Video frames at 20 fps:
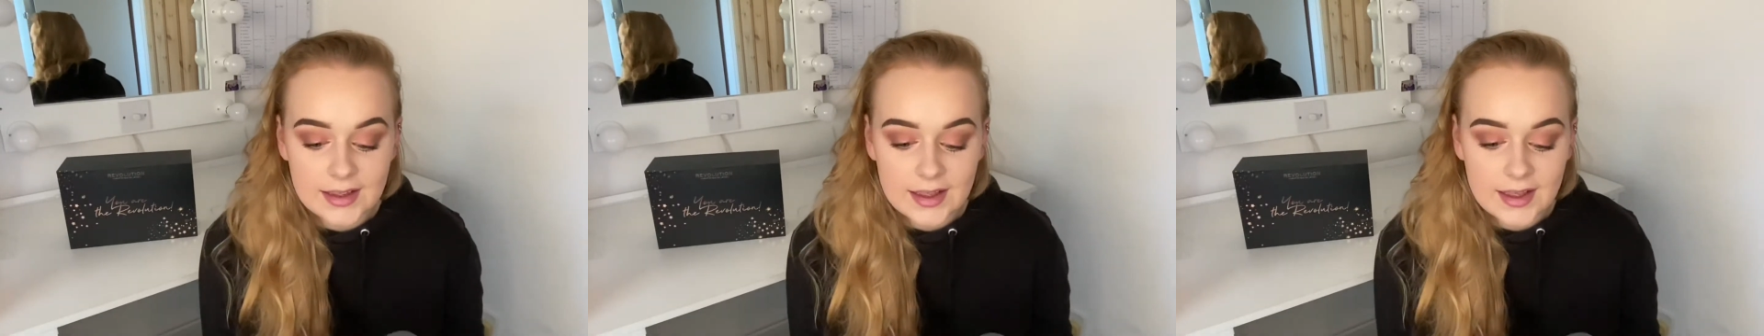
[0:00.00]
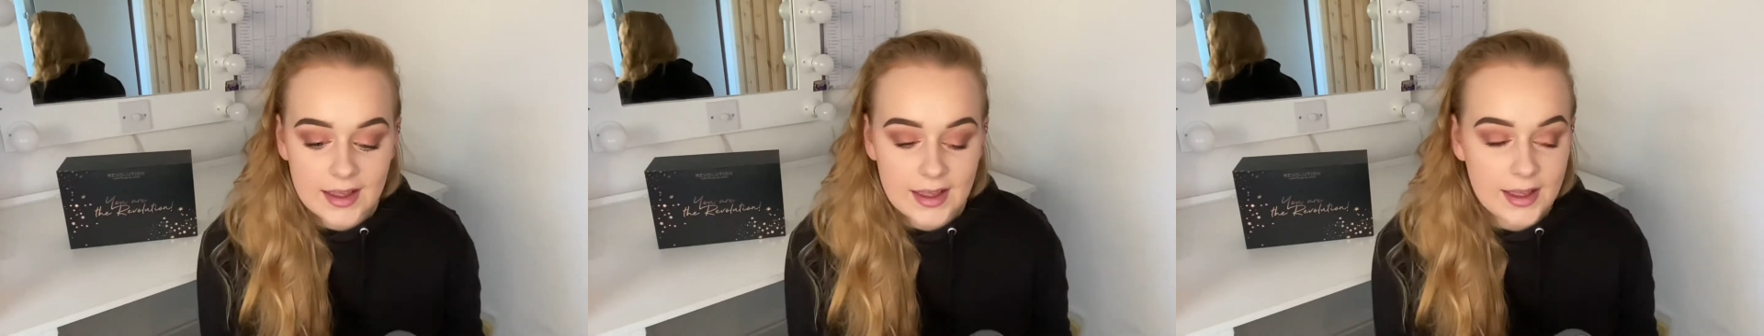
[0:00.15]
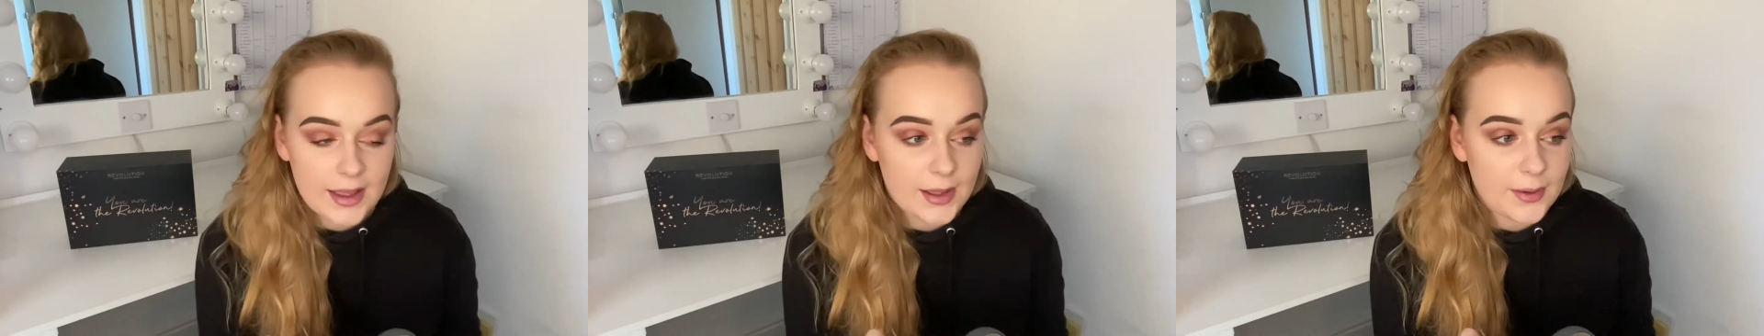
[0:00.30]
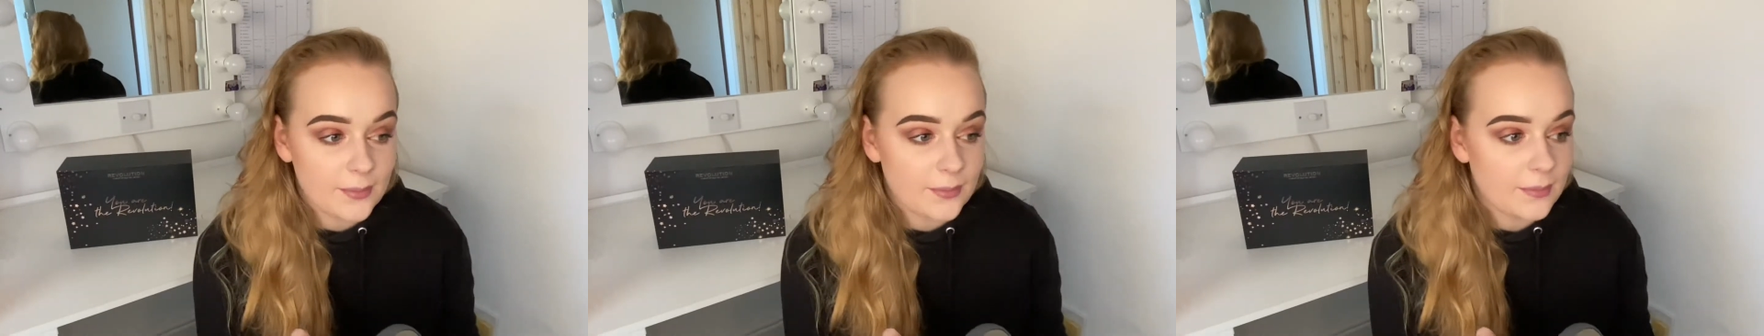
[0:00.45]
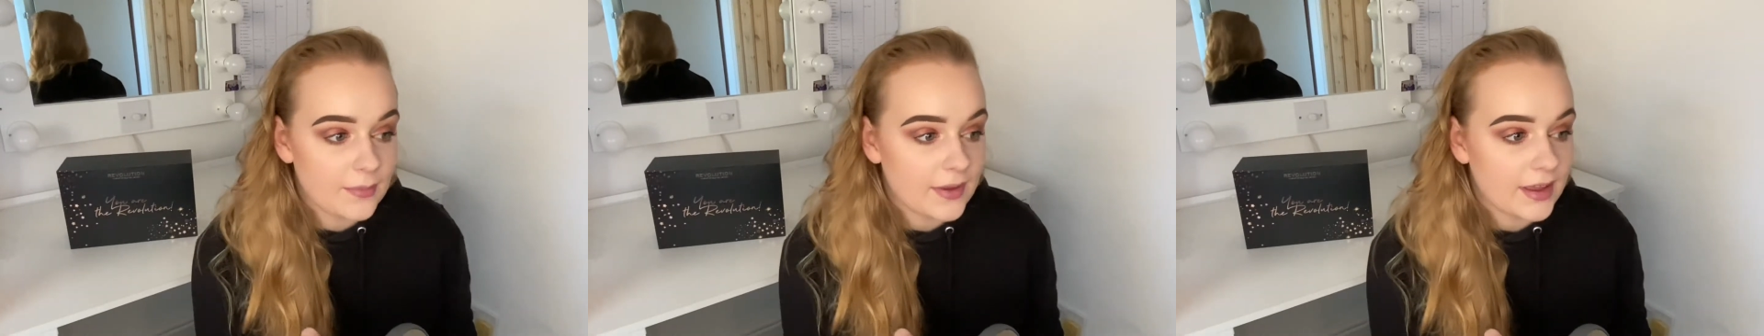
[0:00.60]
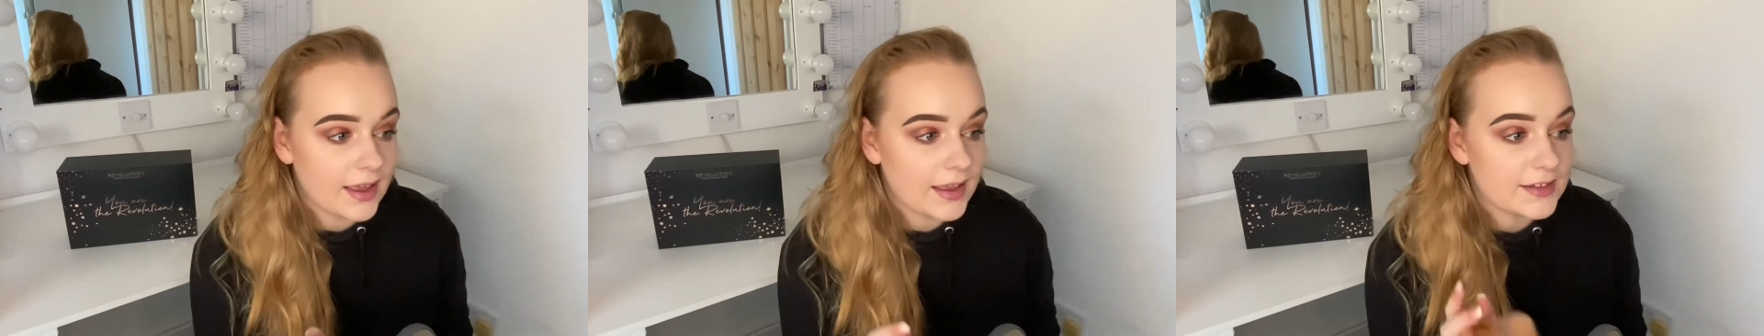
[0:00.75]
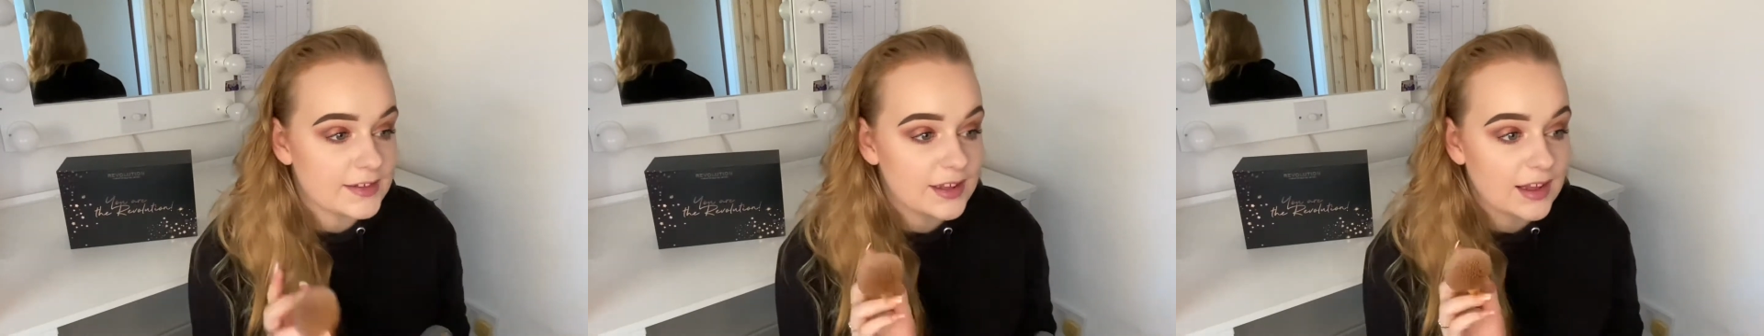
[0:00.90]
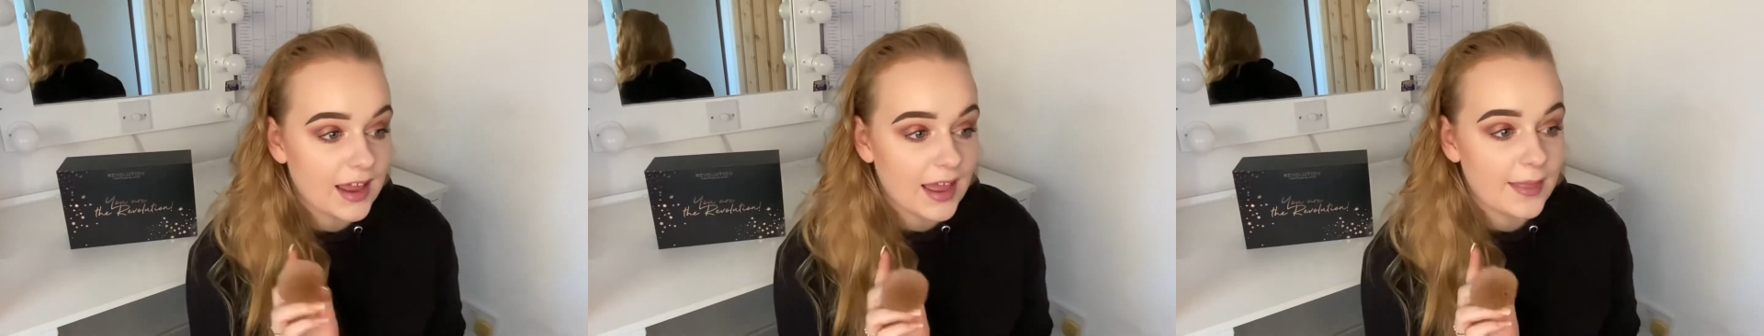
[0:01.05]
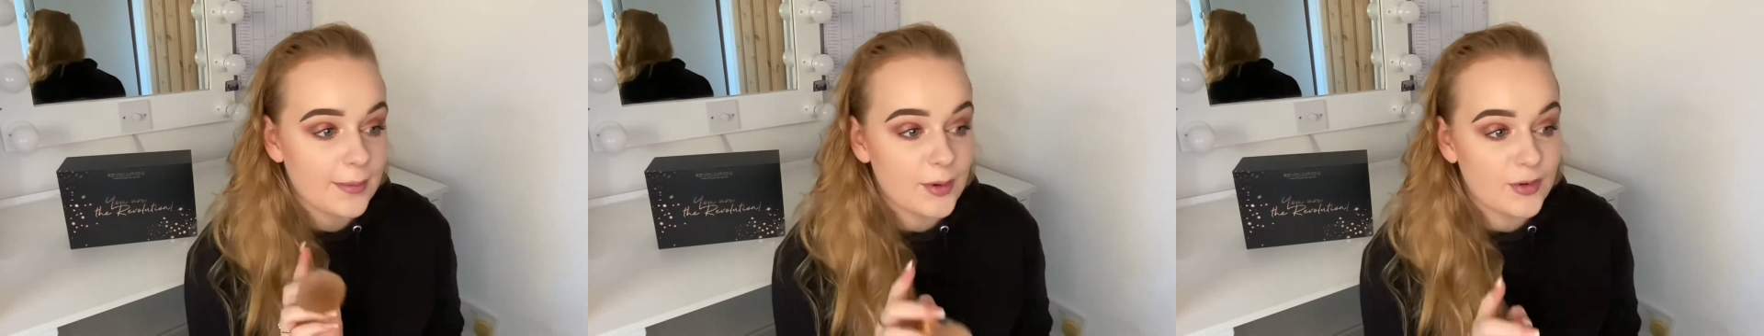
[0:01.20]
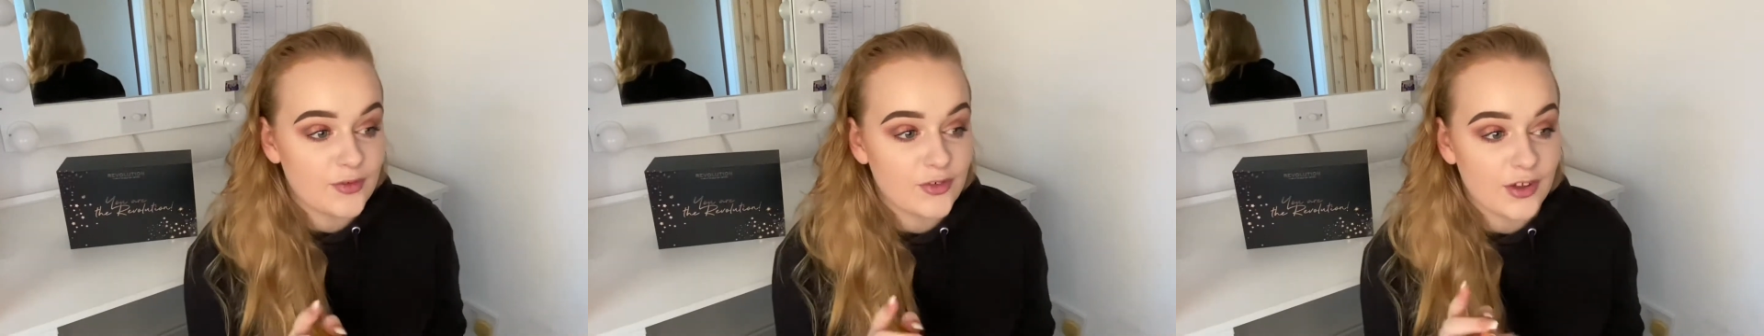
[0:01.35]
Yeah, so like
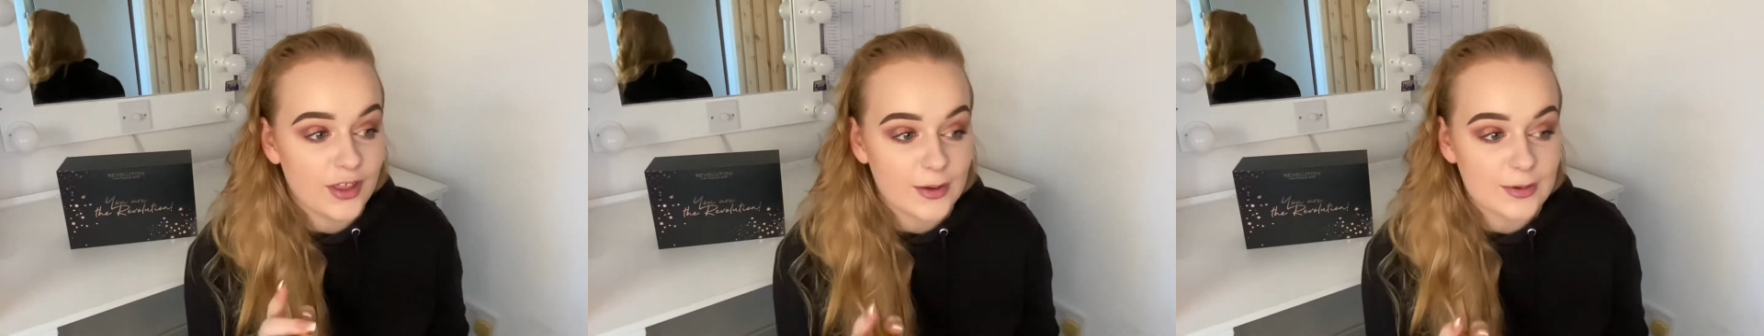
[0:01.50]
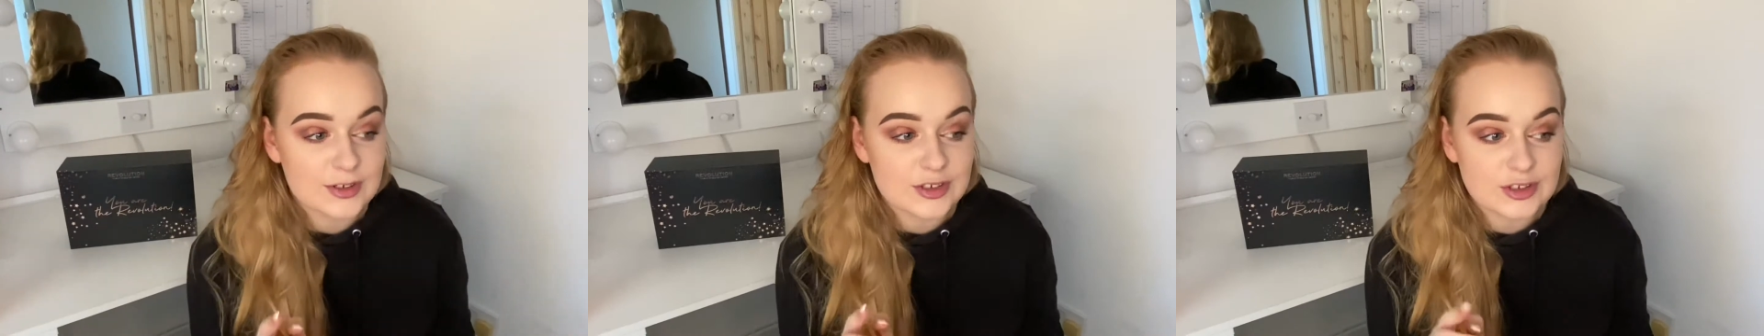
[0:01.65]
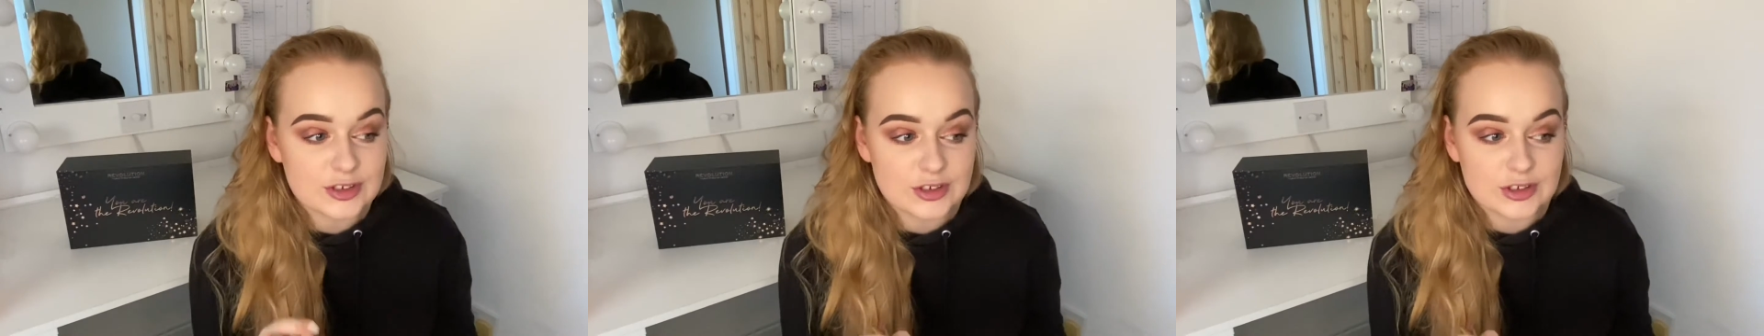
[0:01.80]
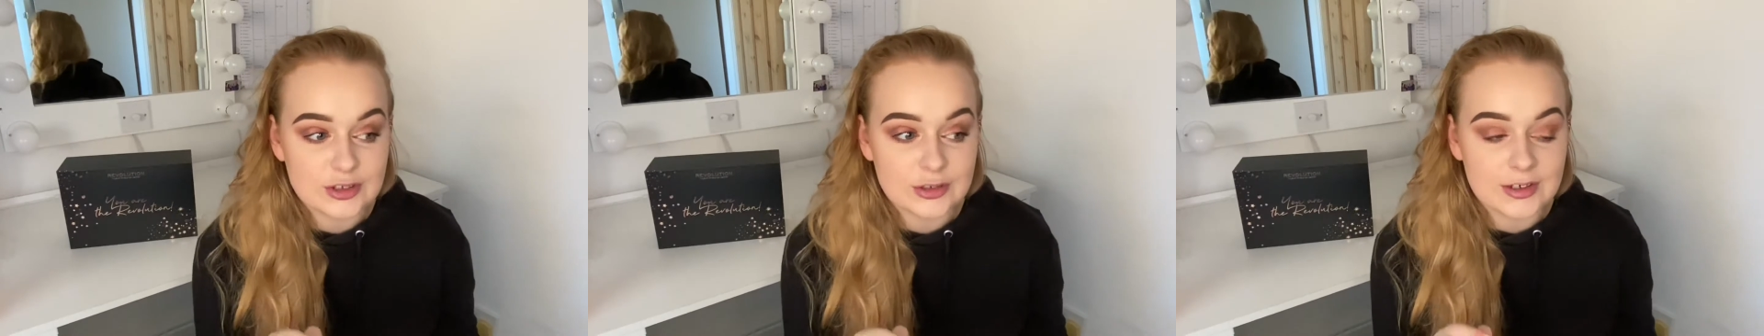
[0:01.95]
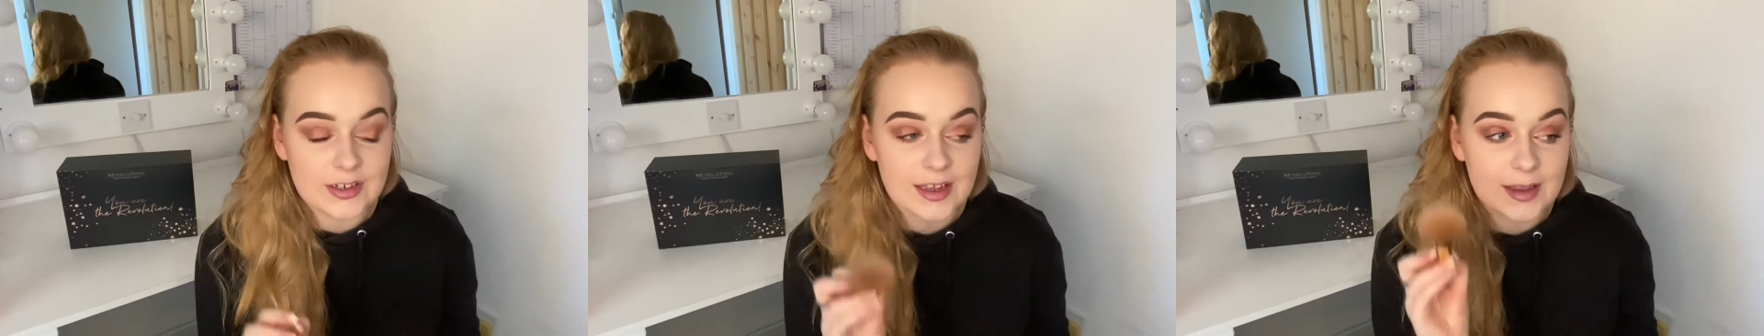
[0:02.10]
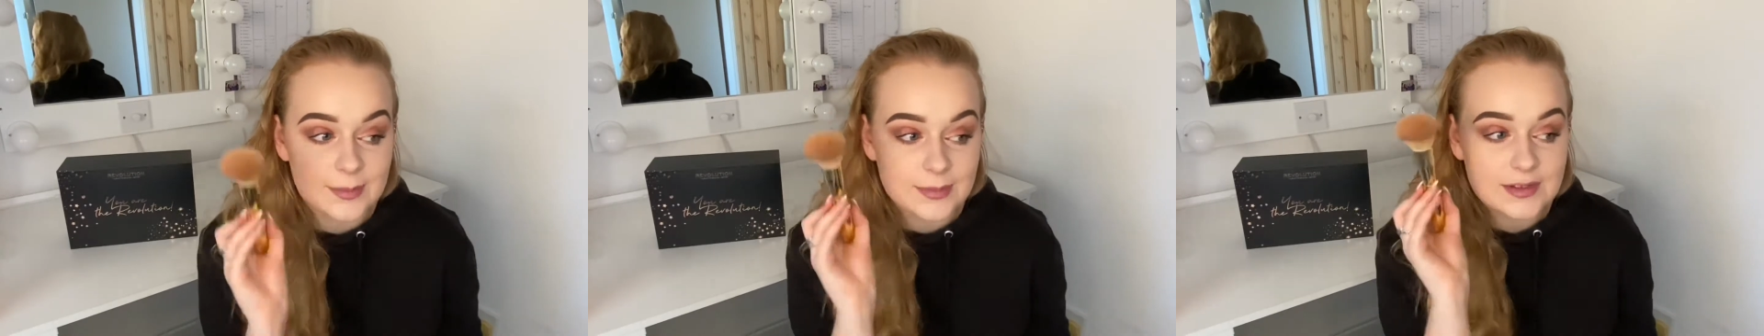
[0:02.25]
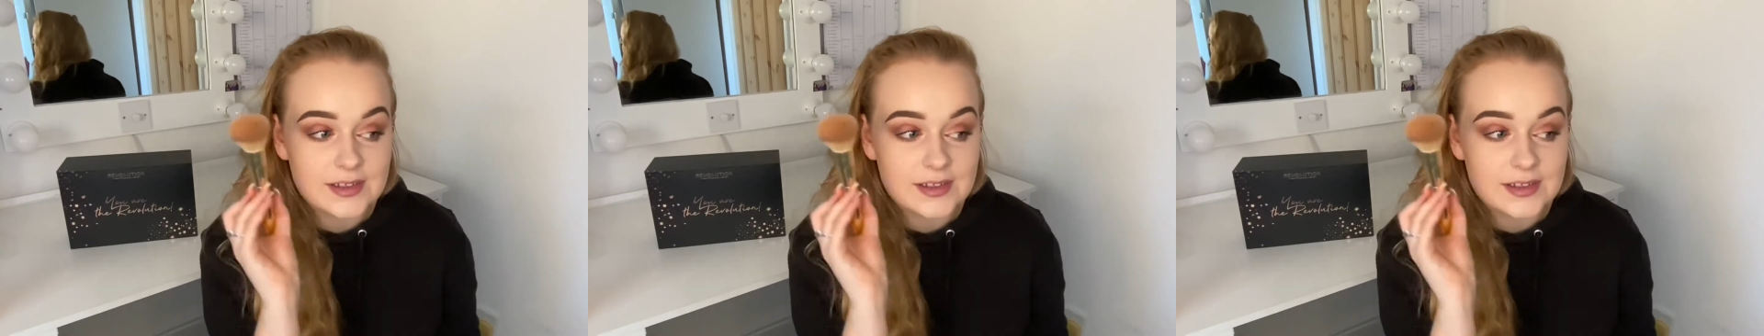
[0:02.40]
before that was just 2 dips.